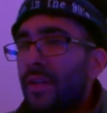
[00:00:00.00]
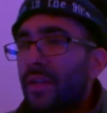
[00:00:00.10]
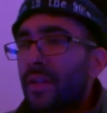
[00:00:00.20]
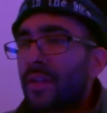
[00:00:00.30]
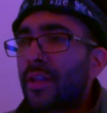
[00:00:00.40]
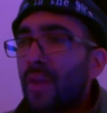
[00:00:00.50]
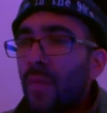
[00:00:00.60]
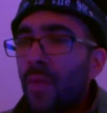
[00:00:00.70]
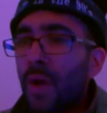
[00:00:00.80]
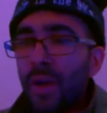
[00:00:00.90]

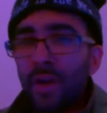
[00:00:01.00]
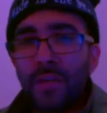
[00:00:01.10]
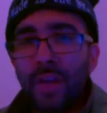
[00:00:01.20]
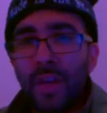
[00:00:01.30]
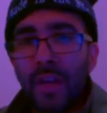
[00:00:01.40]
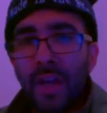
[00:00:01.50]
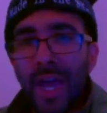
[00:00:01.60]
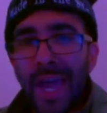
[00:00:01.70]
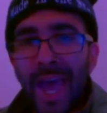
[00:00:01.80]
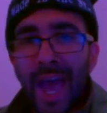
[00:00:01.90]
somewhat of an
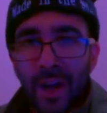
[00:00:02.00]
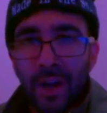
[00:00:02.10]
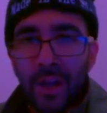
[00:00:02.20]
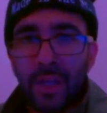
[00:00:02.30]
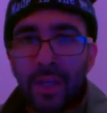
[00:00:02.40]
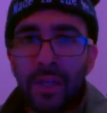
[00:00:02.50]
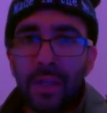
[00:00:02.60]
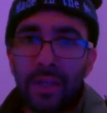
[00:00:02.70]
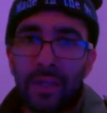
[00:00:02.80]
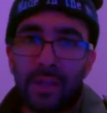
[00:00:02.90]

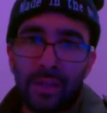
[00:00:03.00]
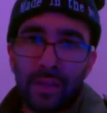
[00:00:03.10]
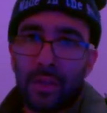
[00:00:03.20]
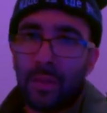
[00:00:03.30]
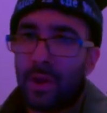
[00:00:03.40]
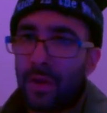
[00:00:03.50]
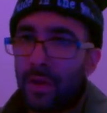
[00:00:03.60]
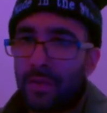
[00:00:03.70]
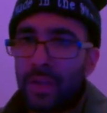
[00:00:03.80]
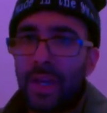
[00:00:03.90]
anarchist, somewhat
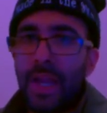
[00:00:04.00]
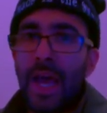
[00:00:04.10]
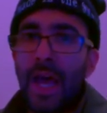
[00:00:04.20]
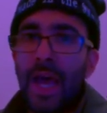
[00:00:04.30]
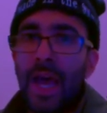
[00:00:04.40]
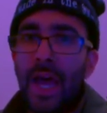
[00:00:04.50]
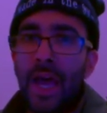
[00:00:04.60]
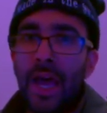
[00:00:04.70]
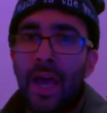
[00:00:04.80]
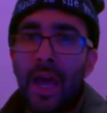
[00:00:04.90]
of an
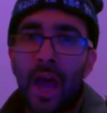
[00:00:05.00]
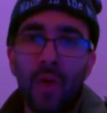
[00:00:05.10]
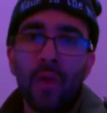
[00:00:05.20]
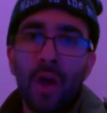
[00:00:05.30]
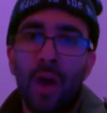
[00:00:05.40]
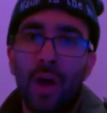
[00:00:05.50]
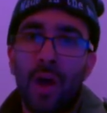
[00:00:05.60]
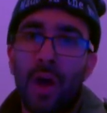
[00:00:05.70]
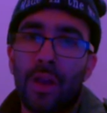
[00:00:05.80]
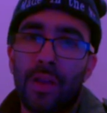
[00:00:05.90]
outlaw
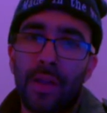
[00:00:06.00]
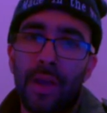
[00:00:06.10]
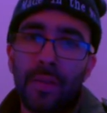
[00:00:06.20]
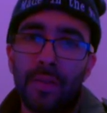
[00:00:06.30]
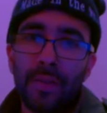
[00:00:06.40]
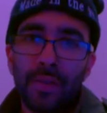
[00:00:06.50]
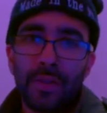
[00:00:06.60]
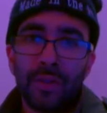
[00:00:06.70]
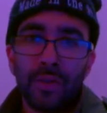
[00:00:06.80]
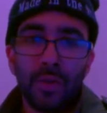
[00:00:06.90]
concept
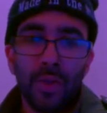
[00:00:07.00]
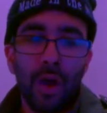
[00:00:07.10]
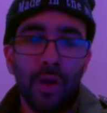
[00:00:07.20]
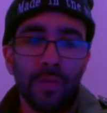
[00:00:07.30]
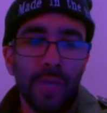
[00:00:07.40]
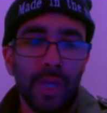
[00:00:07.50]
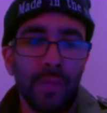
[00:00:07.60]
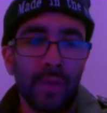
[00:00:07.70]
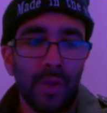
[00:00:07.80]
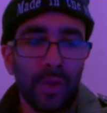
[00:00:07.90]
to a lot of people.